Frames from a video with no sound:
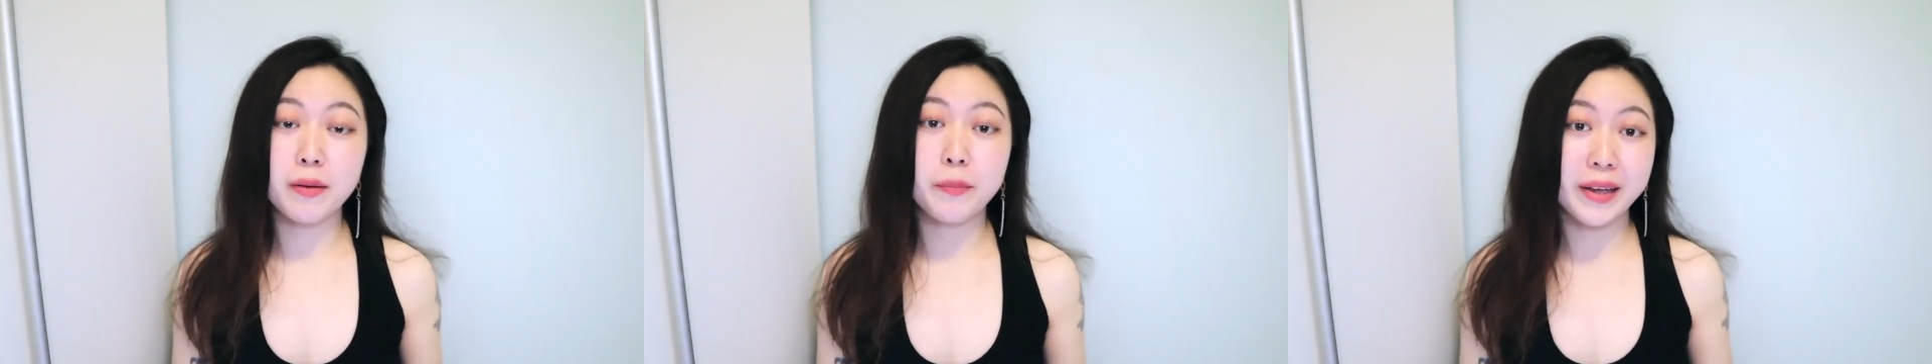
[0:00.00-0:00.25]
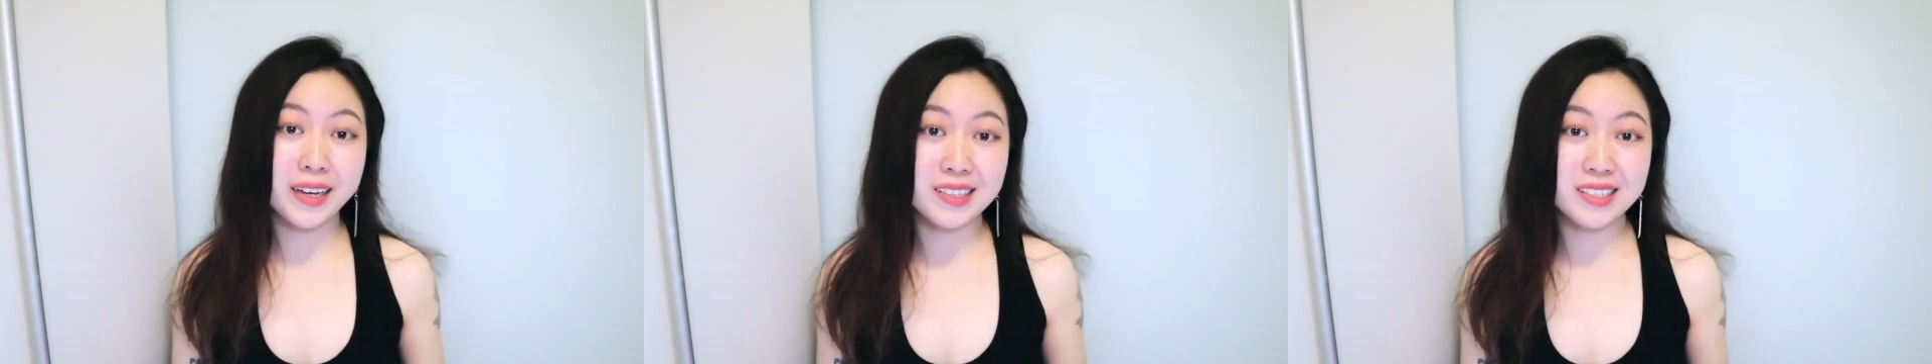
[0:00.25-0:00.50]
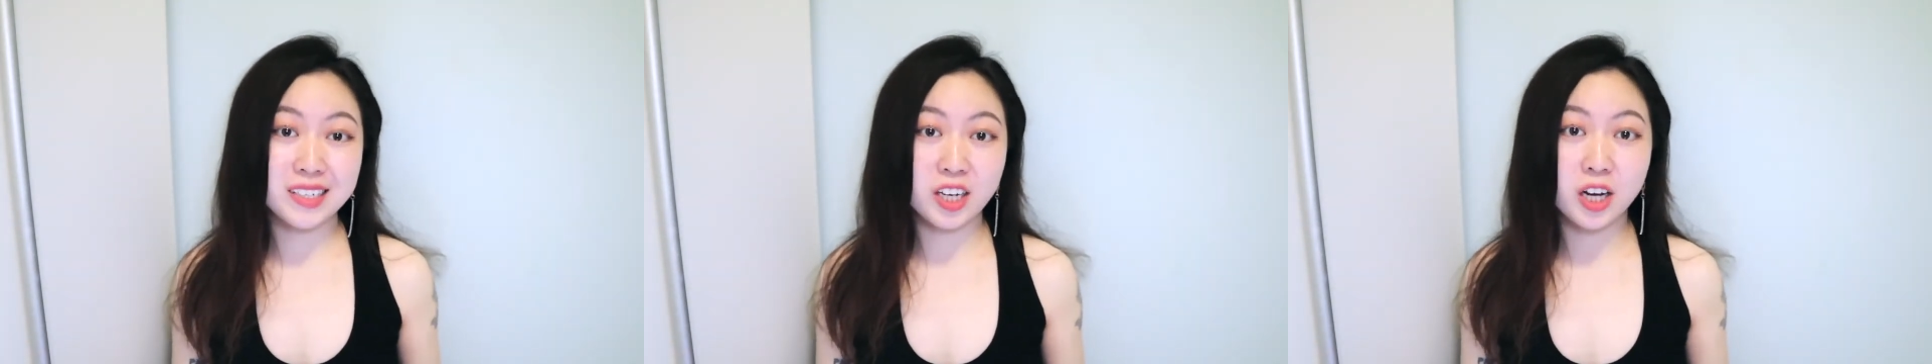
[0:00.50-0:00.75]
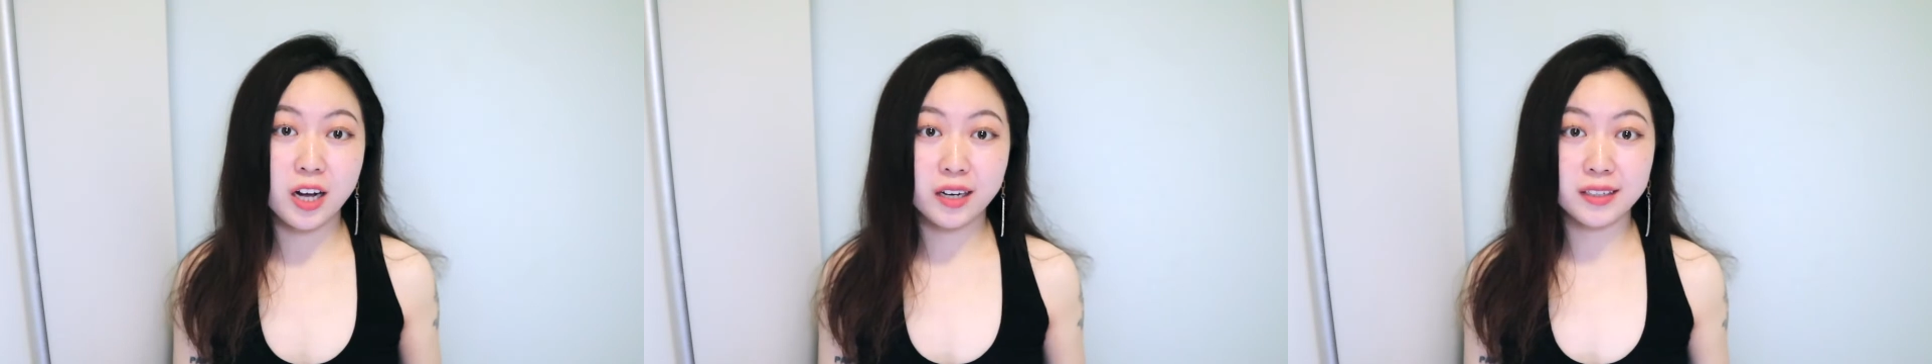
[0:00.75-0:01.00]
biggest
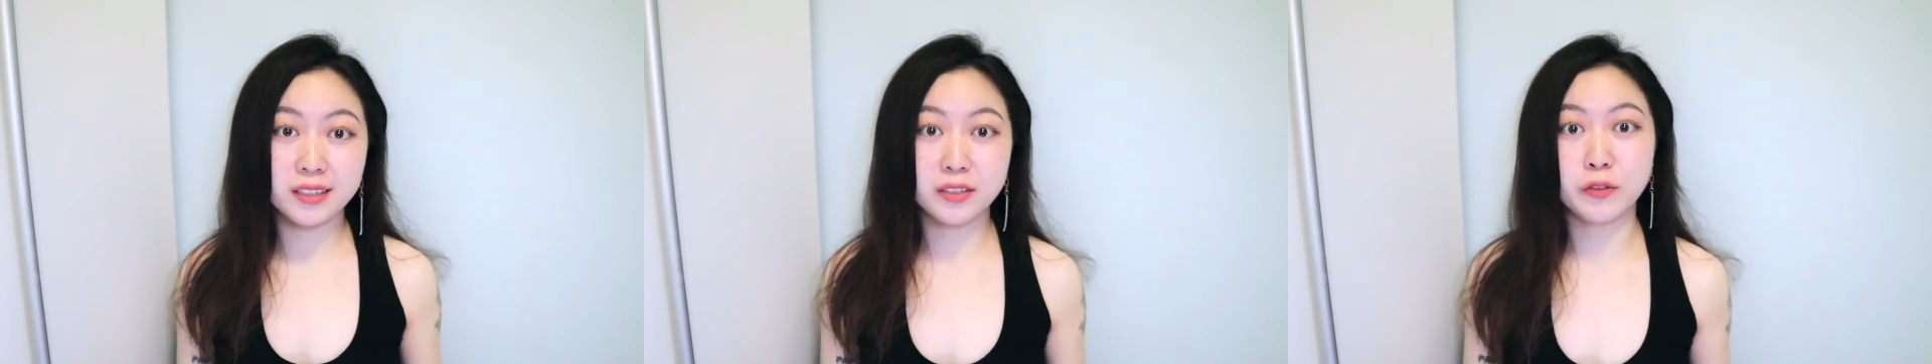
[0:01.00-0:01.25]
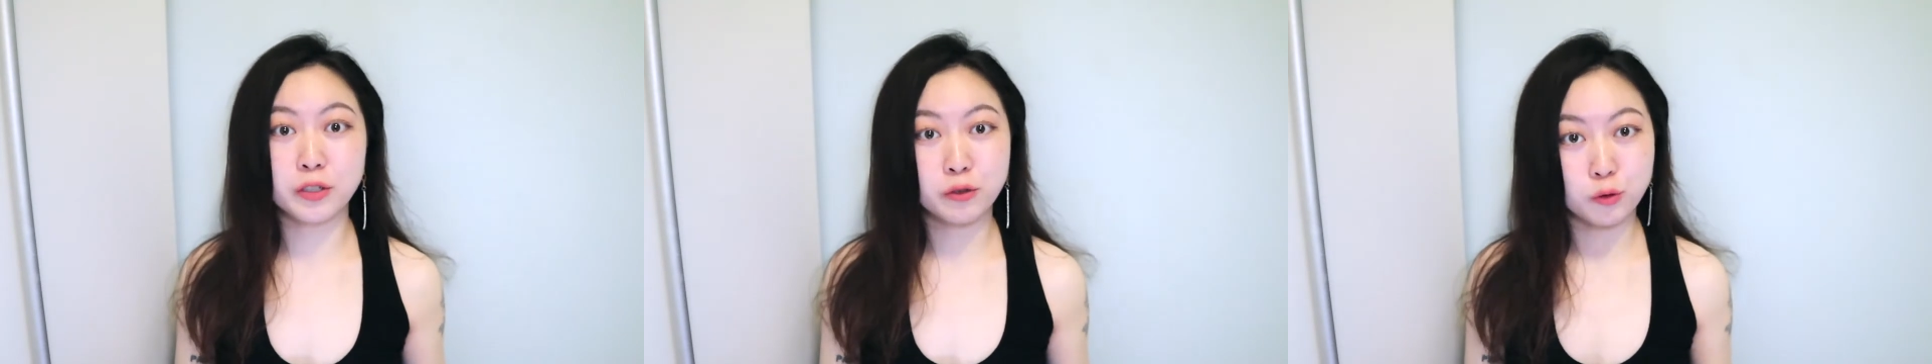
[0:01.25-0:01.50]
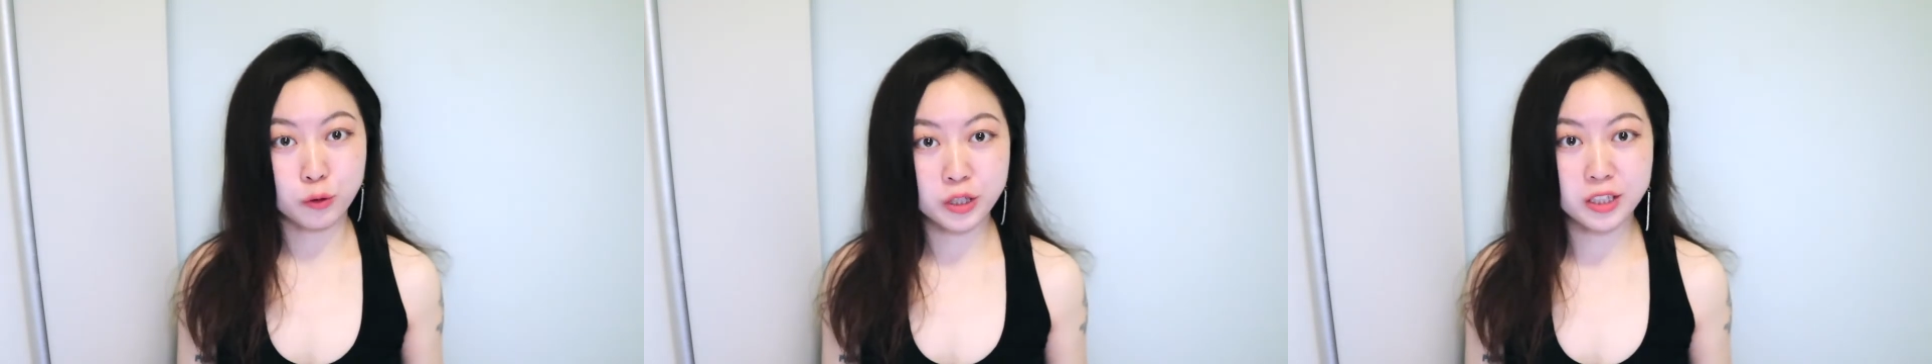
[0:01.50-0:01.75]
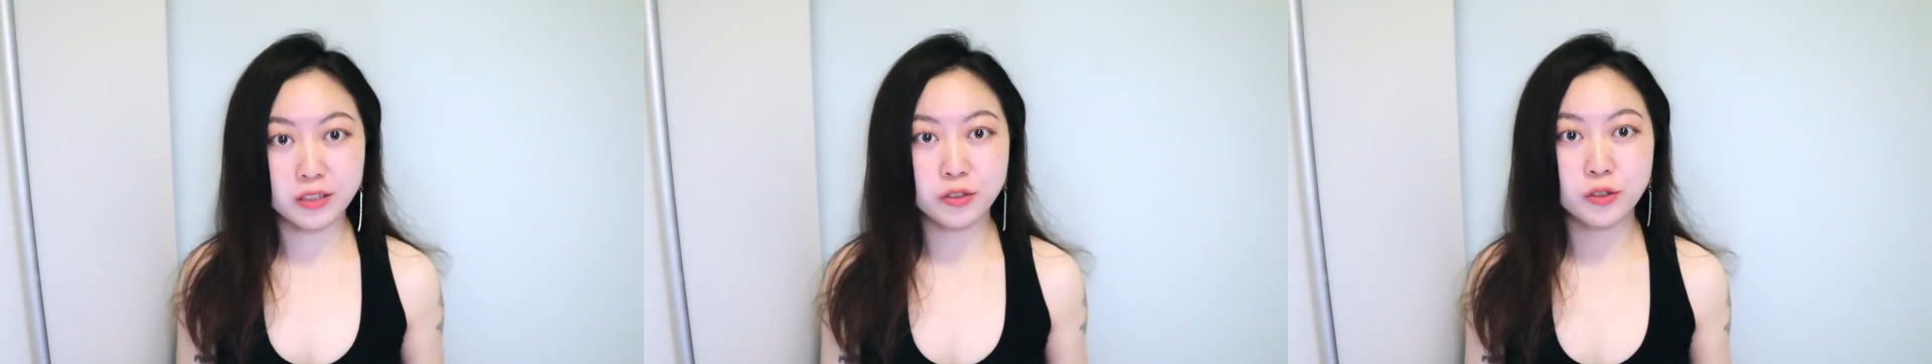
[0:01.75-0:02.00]
cognitive
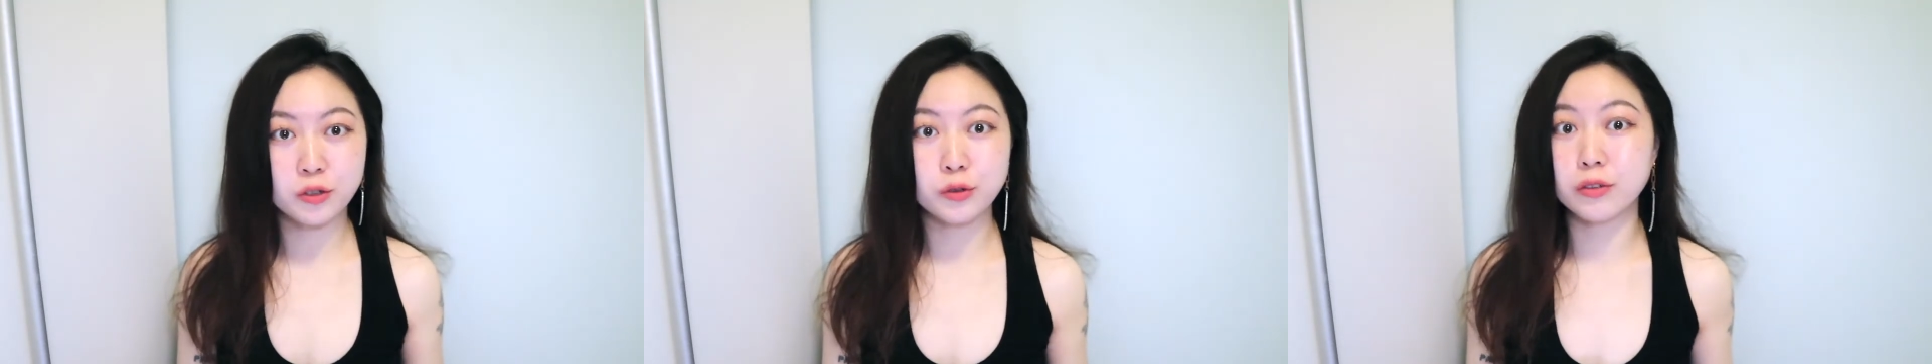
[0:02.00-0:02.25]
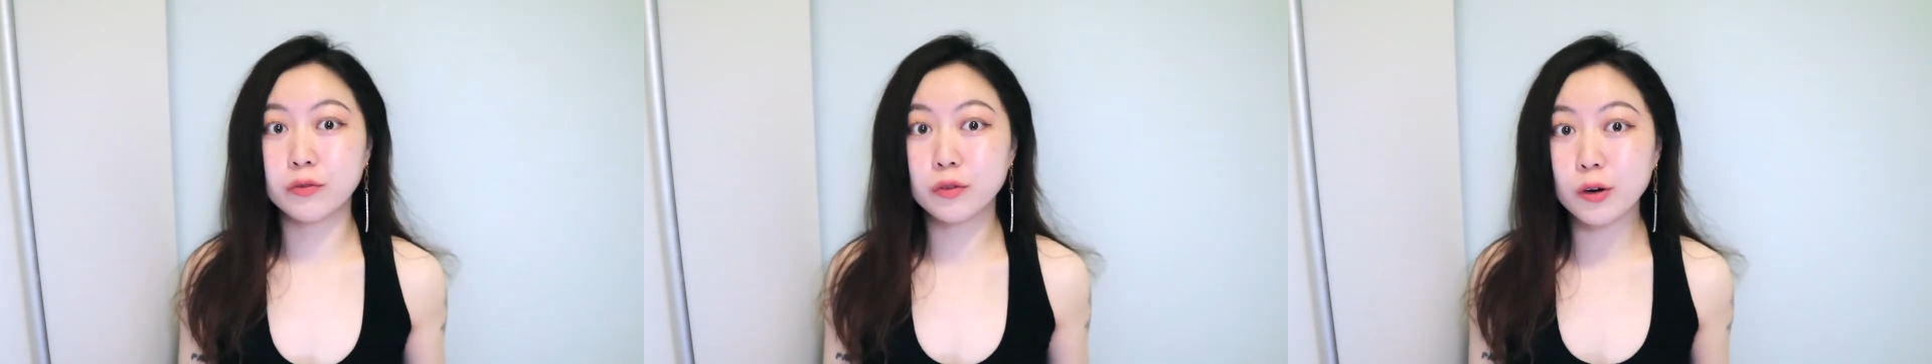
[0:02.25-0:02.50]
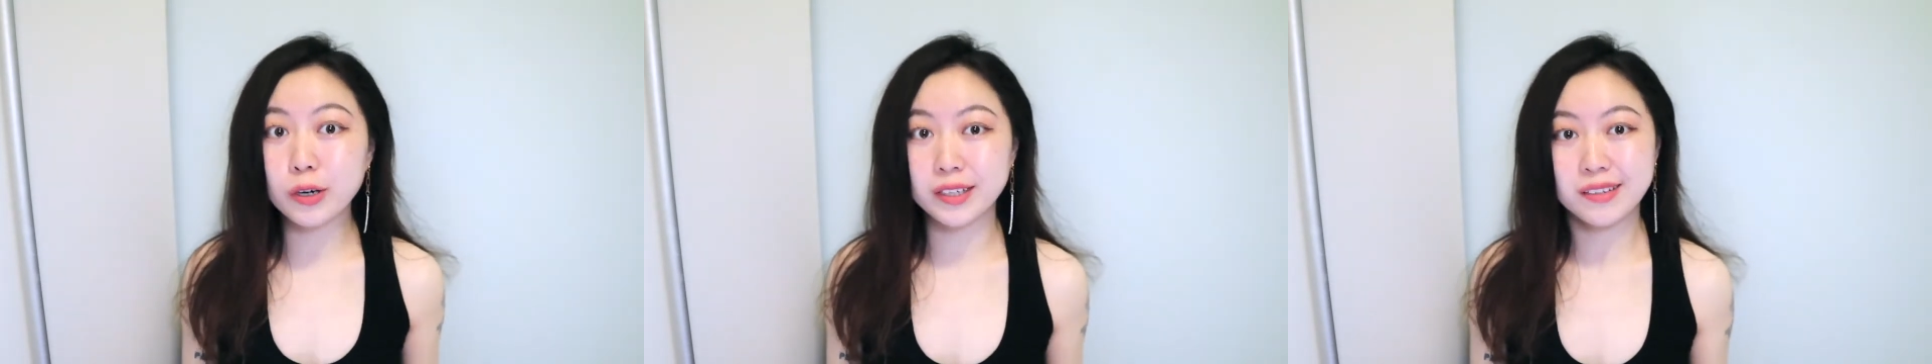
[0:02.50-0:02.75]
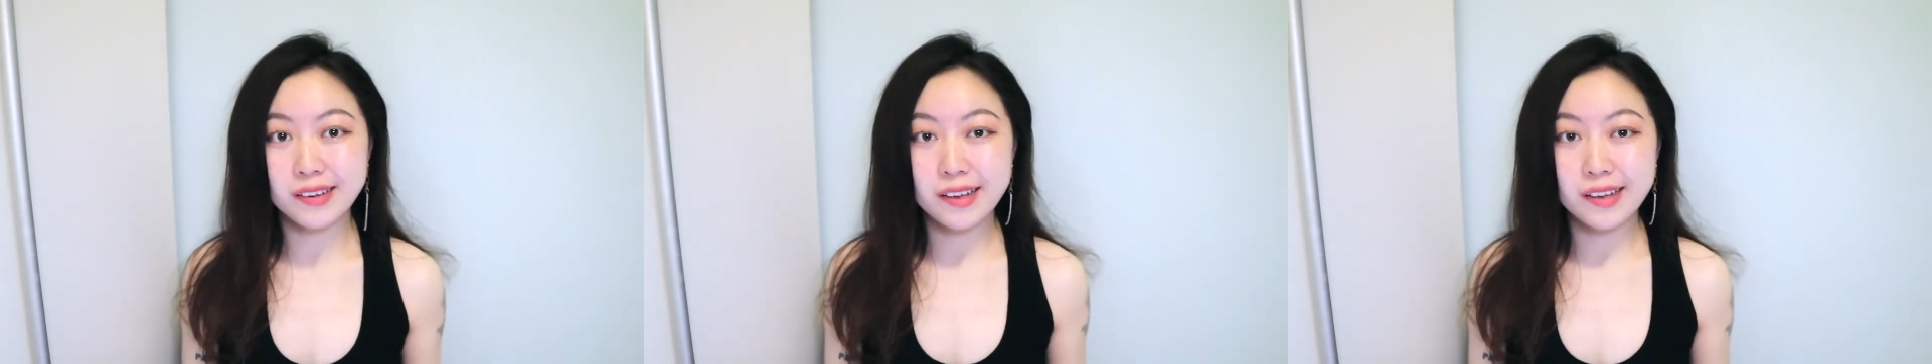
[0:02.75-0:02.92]
distortion to avoid